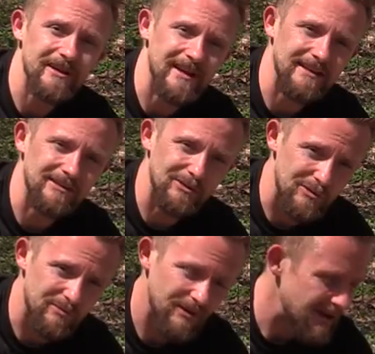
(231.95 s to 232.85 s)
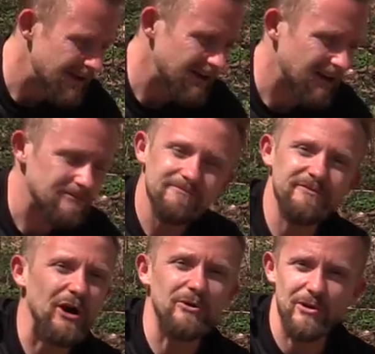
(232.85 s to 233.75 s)
and loop.
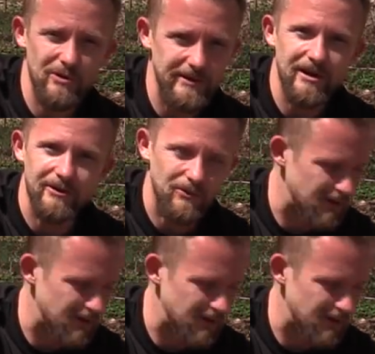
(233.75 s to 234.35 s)
Velcro in other